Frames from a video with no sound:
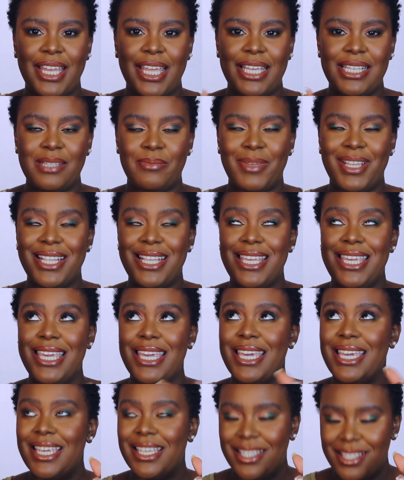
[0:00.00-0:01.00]
It's been
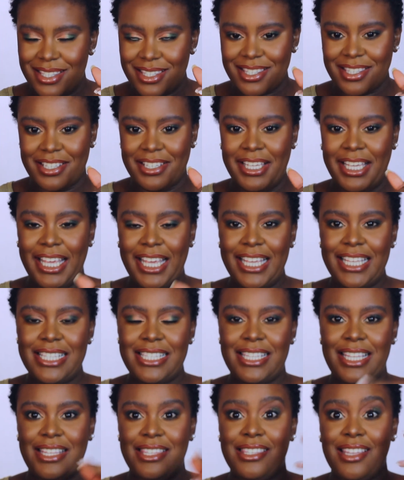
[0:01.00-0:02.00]
years
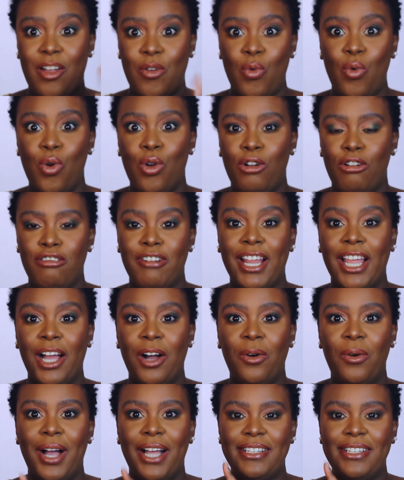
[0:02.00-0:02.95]
since I wore L'Oreal,